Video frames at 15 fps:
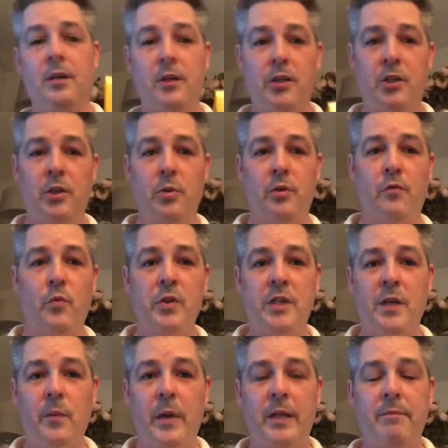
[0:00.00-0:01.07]
Stuart of
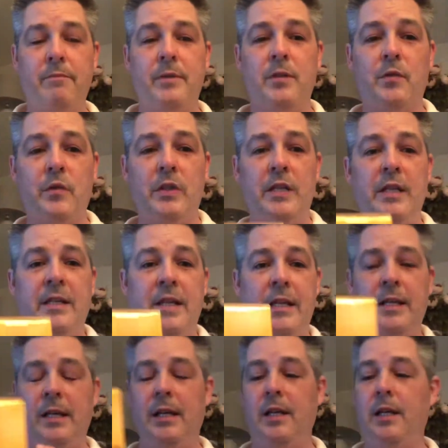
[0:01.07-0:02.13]
Whiskey Whims has recently said,